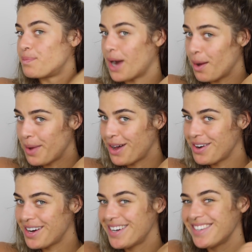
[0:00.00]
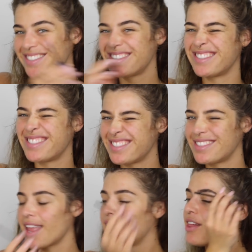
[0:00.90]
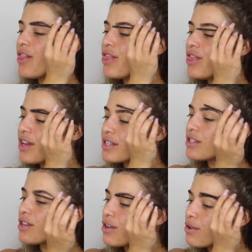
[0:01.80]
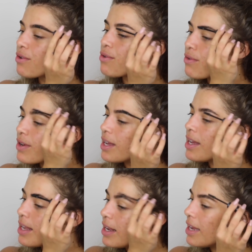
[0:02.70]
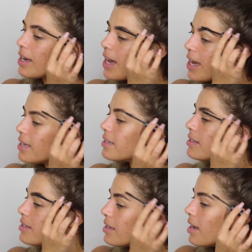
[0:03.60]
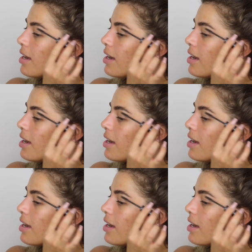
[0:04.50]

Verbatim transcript: brow powder doesn't look really nice